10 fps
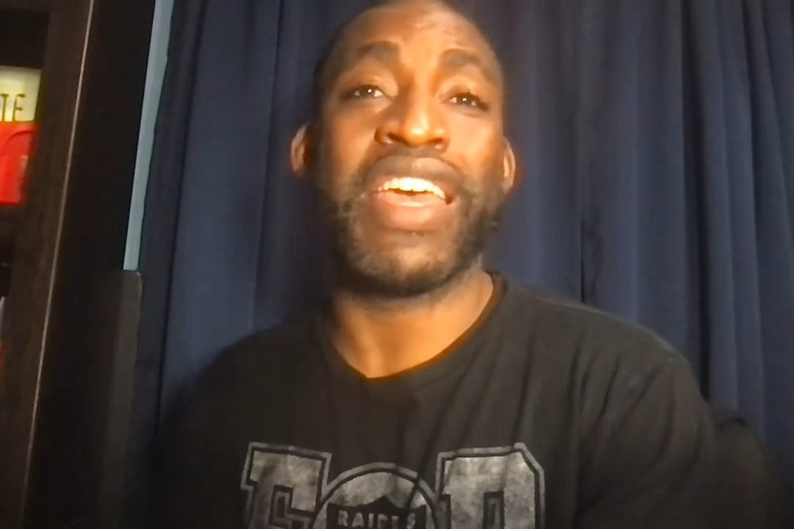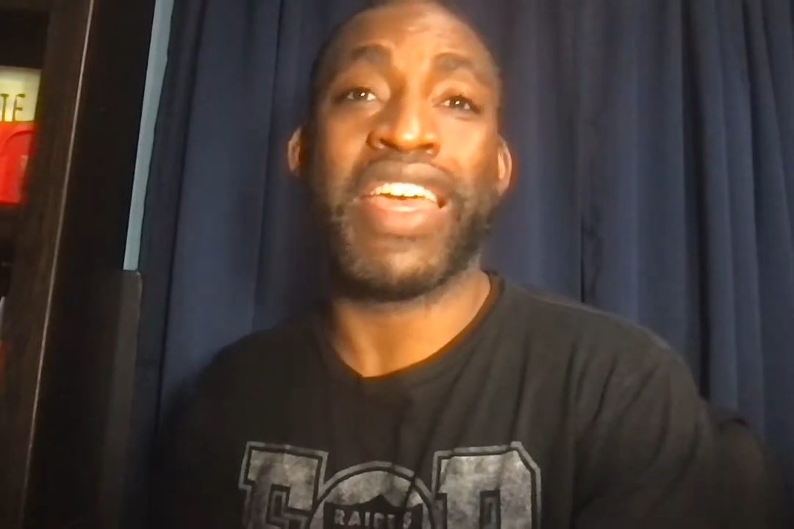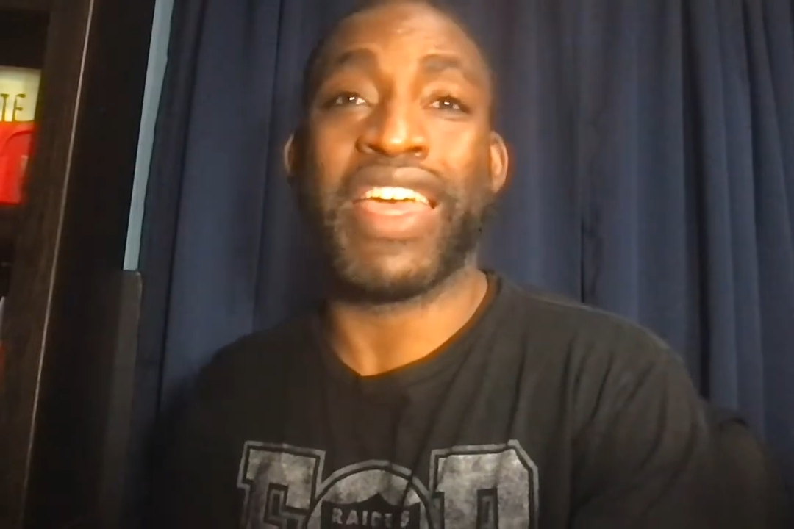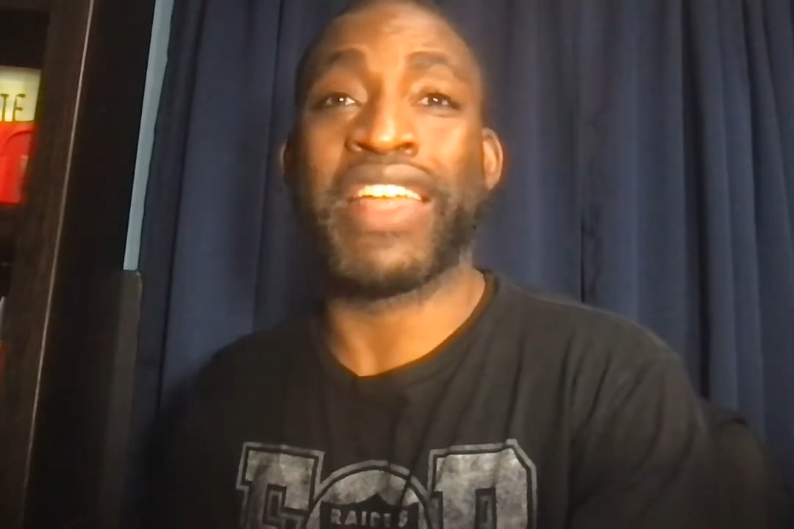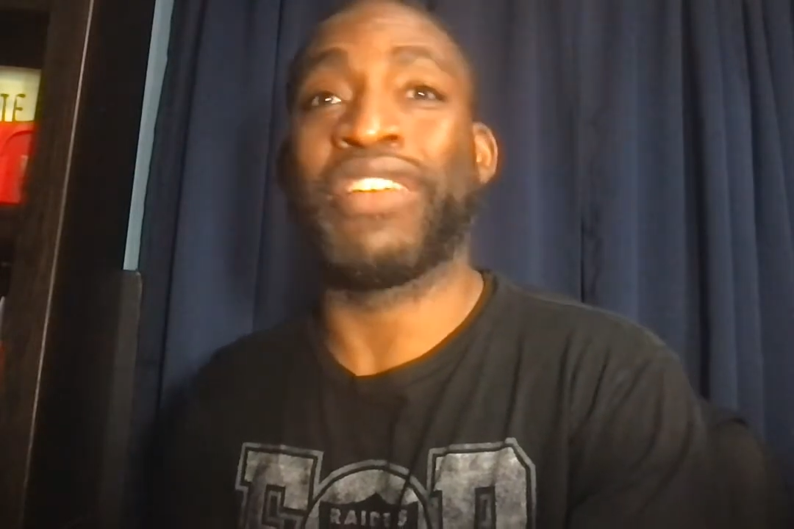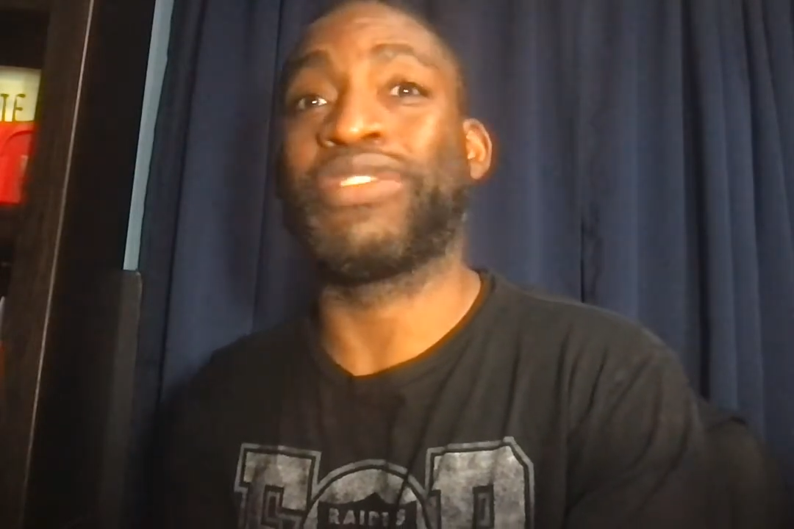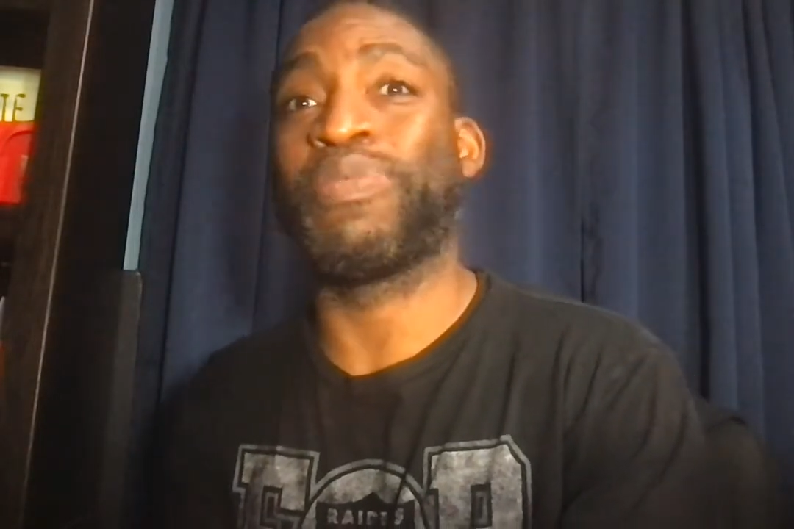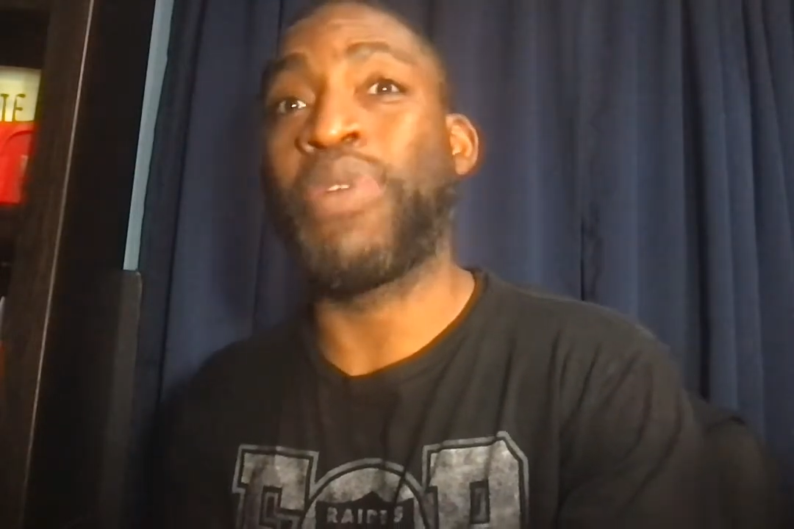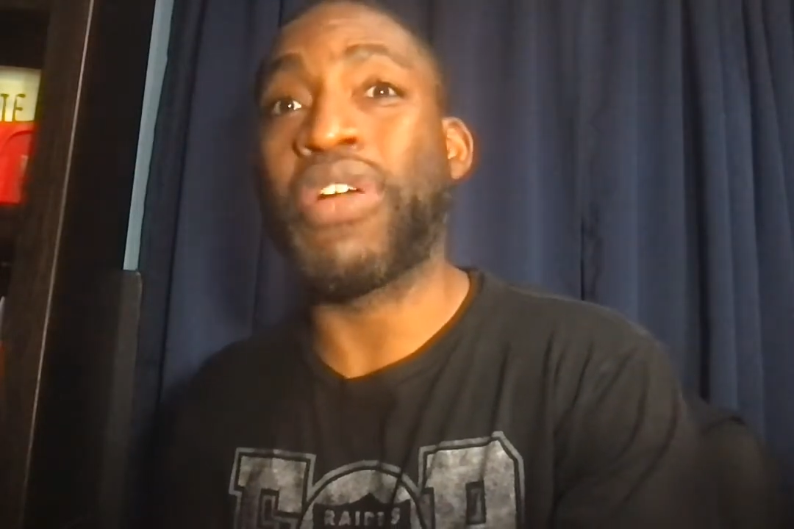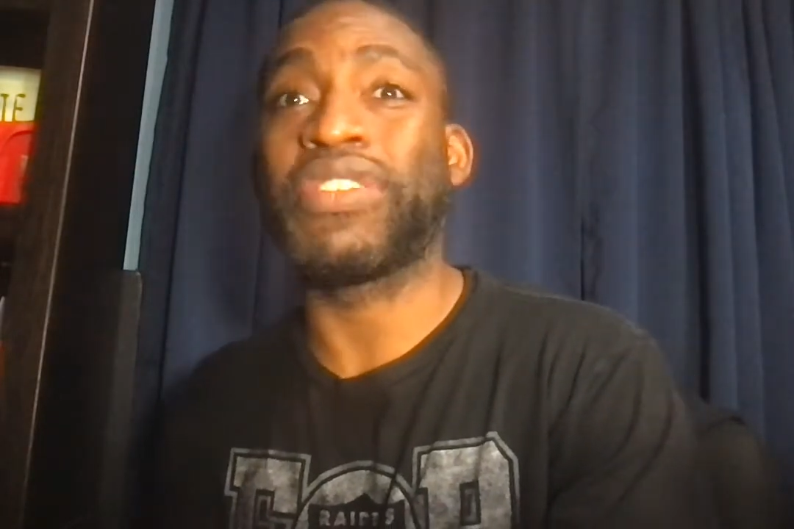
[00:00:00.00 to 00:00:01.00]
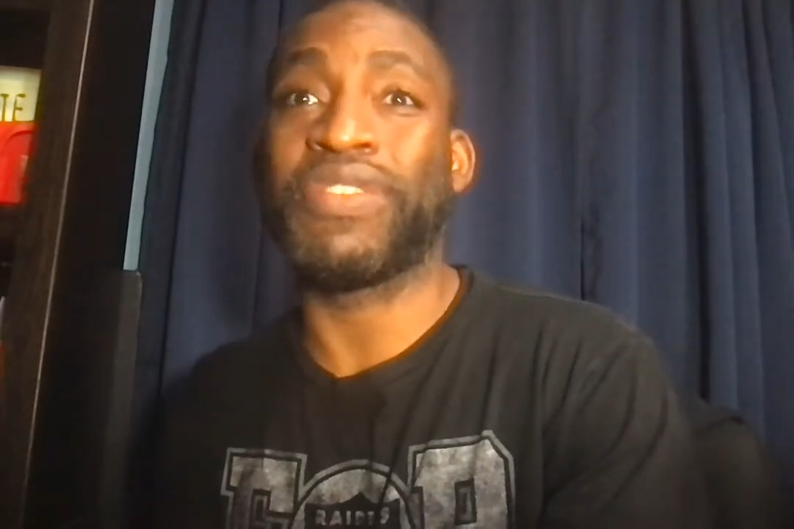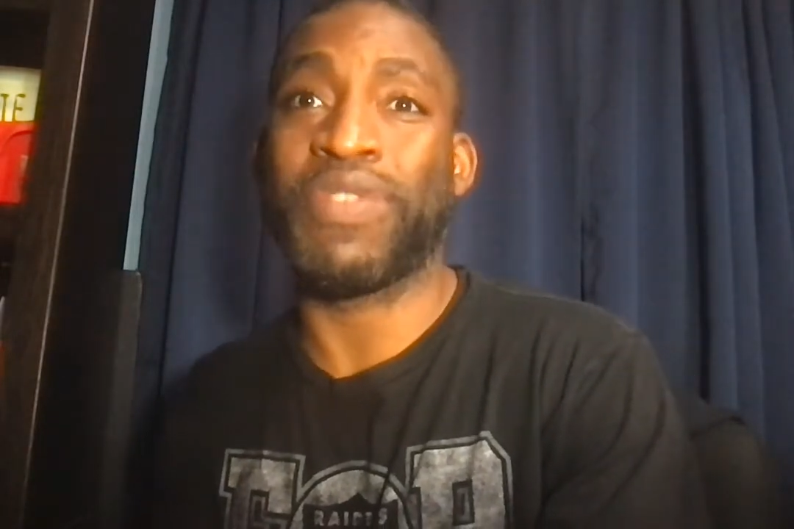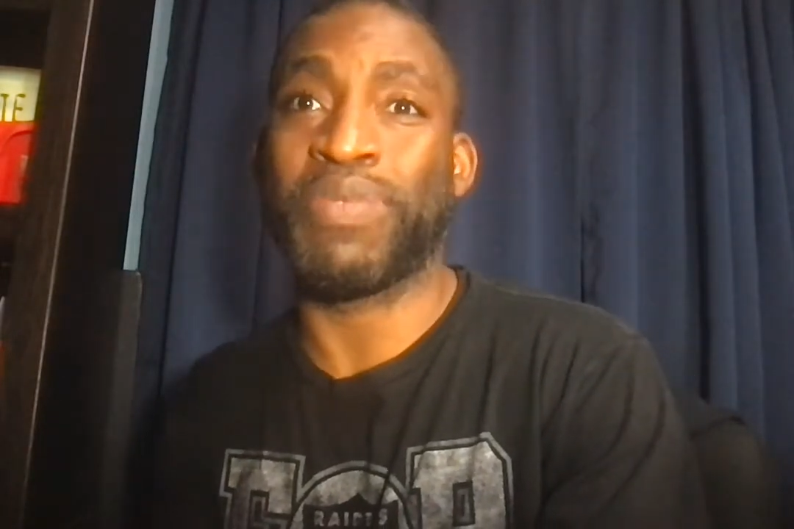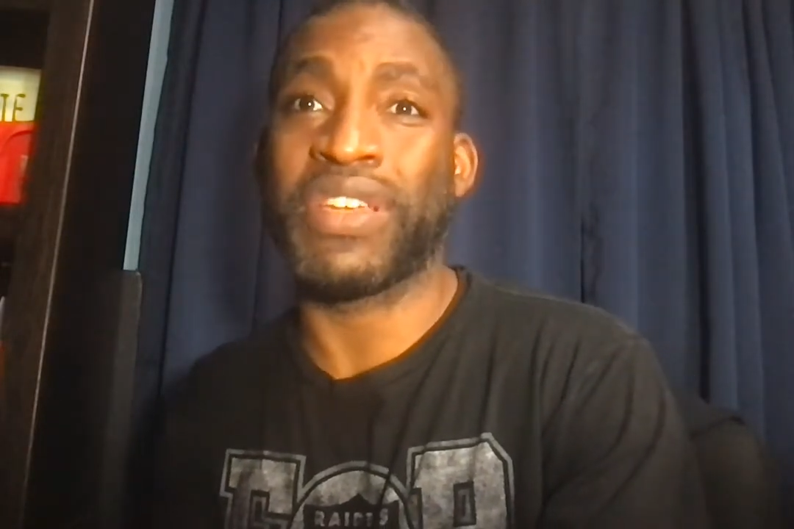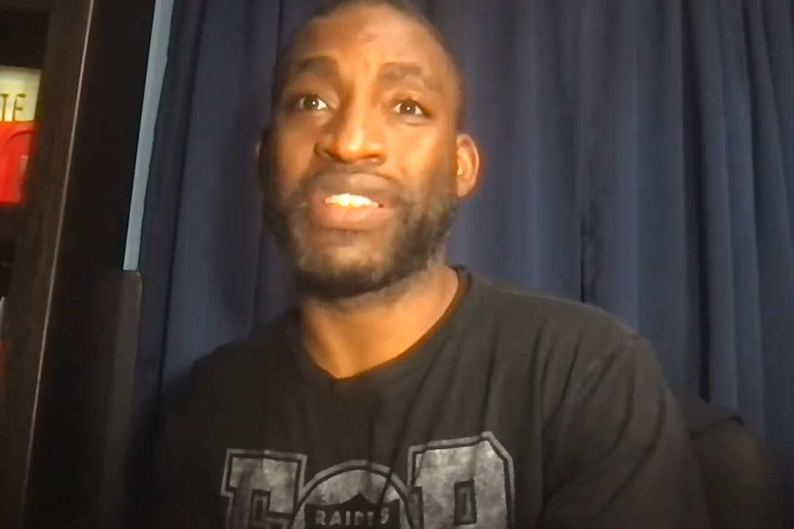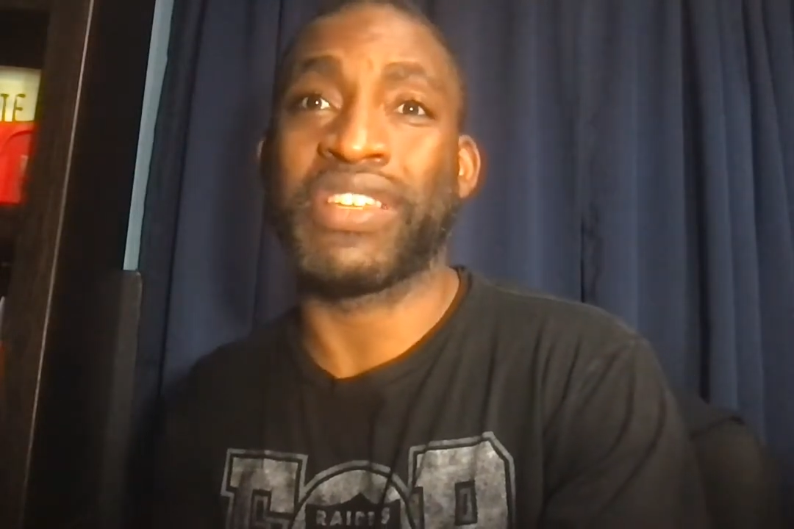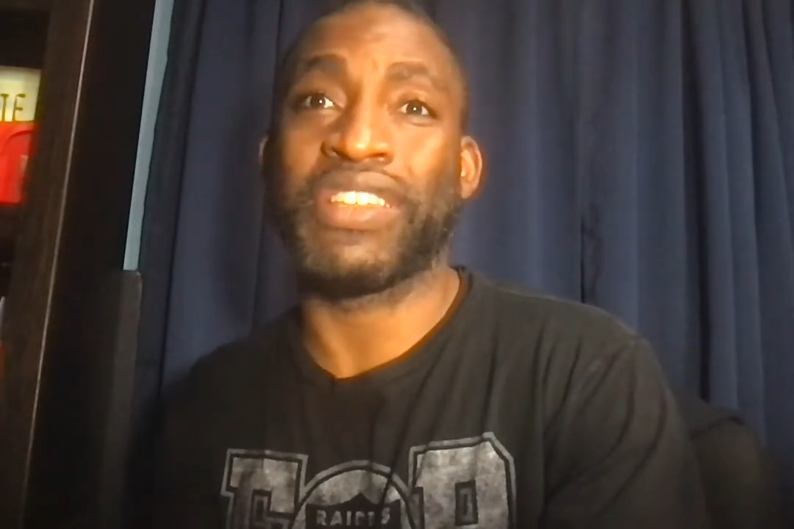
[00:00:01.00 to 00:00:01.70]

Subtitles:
and there's parts of a pizza.